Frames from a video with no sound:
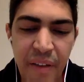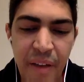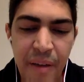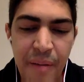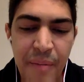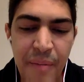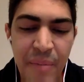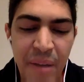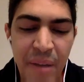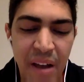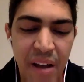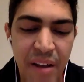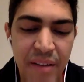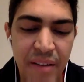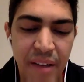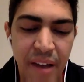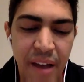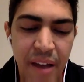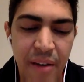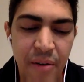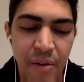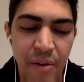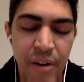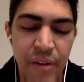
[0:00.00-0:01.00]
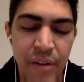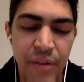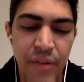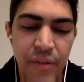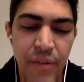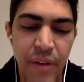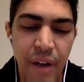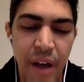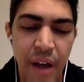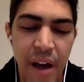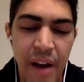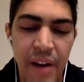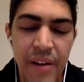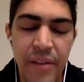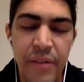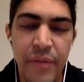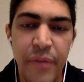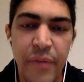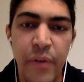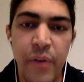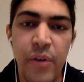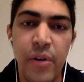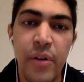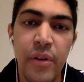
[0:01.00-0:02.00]
uh, because I was hired
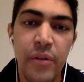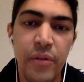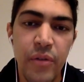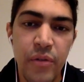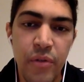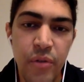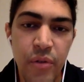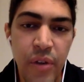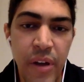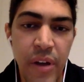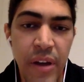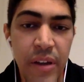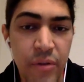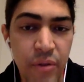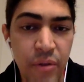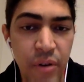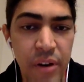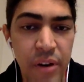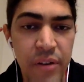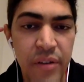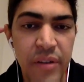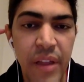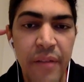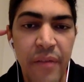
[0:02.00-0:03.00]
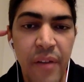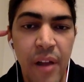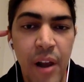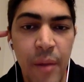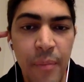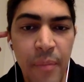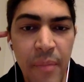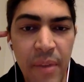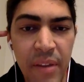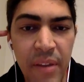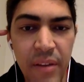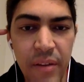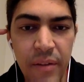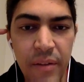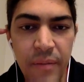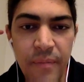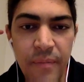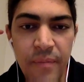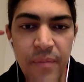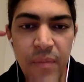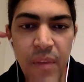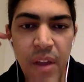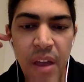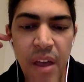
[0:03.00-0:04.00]
for the Android development,
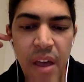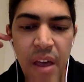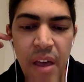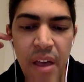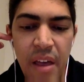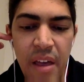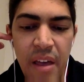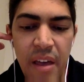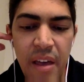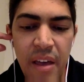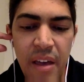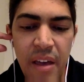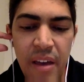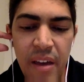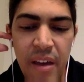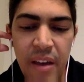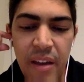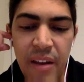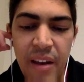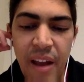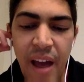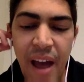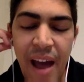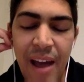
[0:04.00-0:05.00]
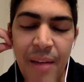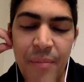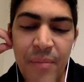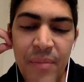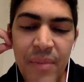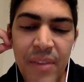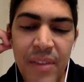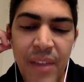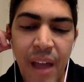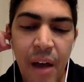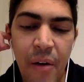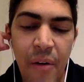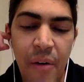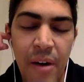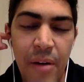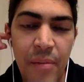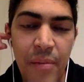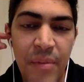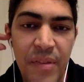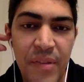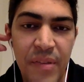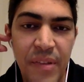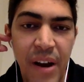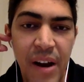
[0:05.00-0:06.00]
mm-hmm. and I'm now I'm
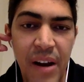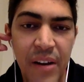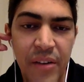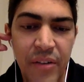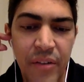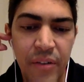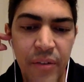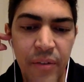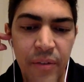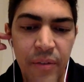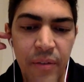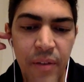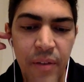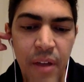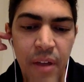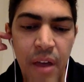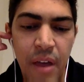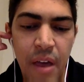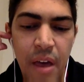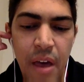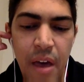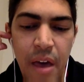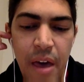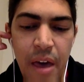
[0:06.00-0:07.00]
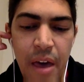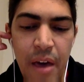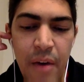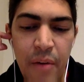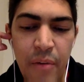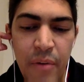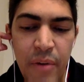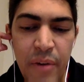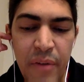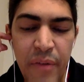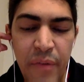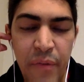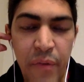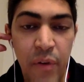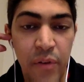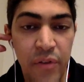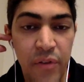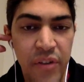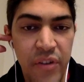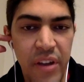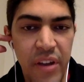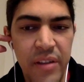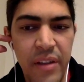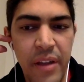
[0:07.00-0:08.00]
starting uh, with front
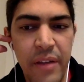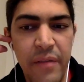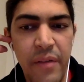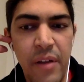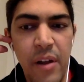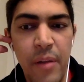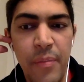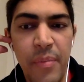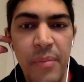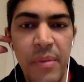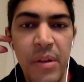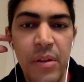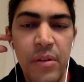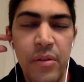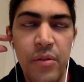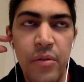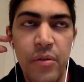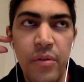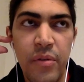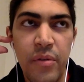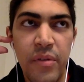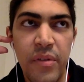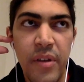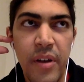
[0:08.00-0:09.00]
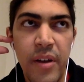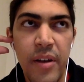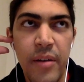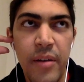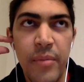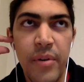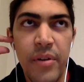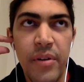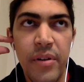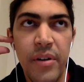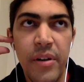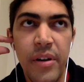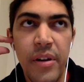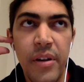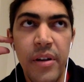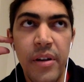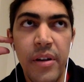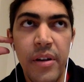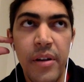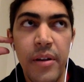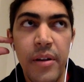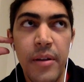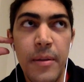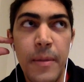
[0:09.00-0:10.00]
end development using Ember
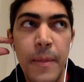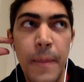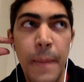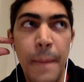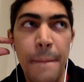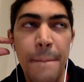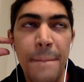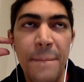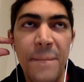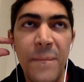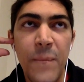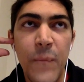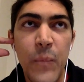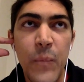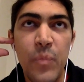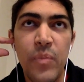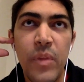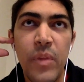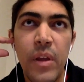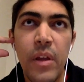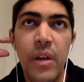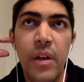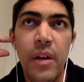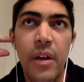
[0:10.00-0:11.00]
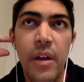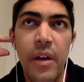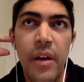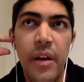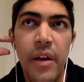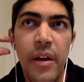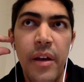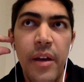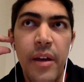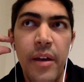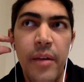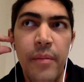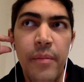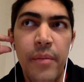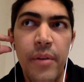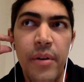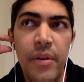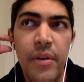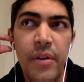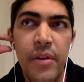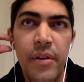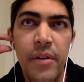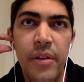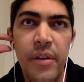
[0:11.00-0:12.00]
and
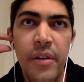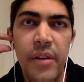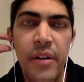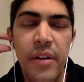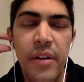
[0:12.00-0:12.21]
Ember